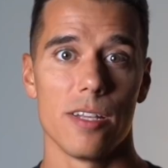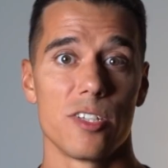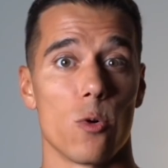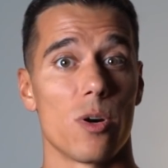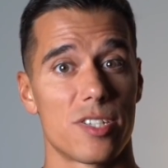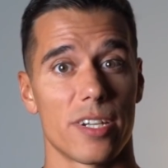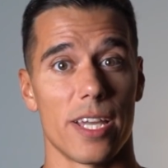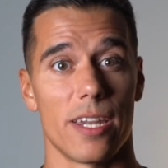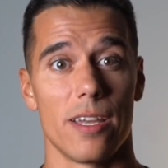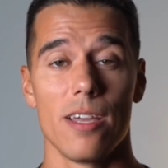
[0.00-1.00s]
So once
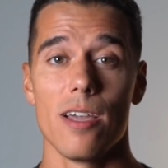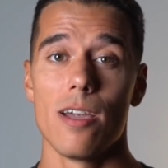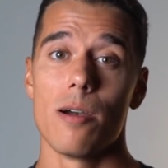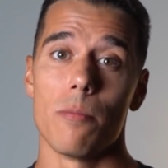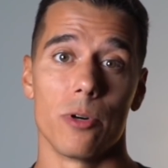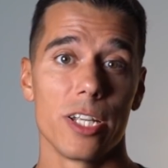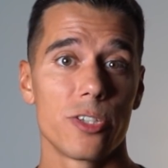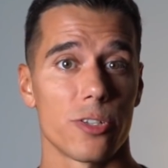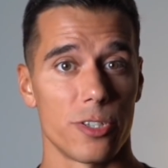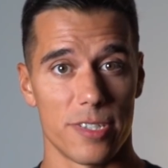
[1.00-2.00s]
again,
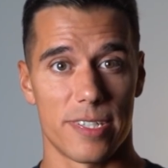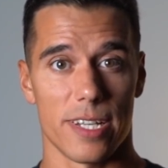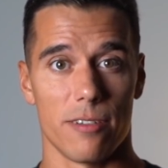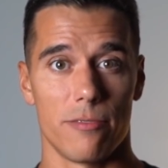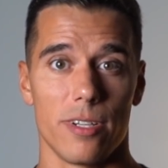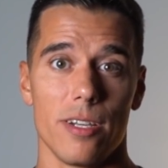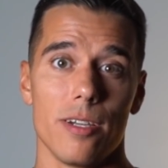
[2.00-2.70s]
monitor yourself,